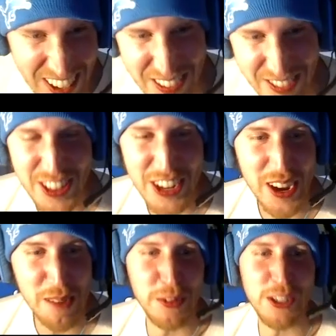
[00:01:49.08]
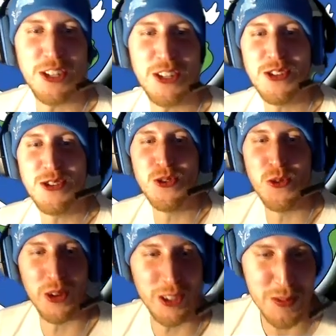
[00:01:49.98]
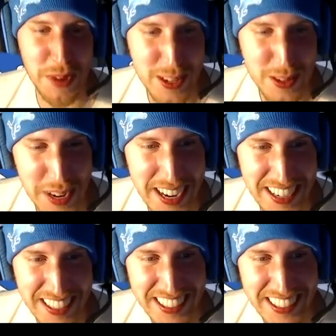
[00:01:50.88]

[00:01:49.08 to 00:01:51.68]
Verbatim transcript: for the #2 world's best band.